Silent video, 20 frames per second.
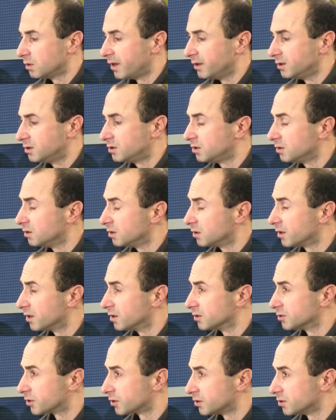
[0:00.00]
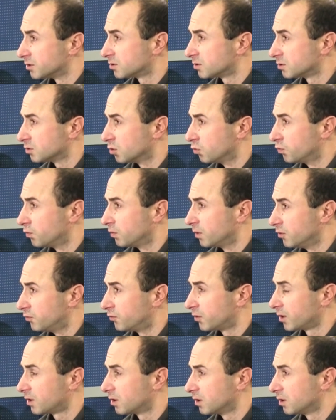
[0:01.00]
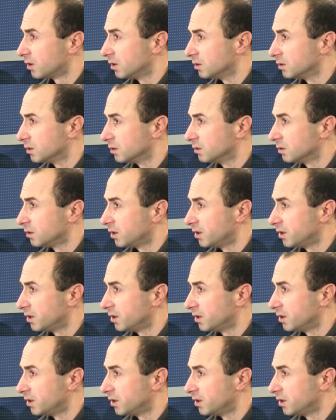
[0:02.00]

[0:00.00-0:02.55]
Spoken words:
80 countries of Africa and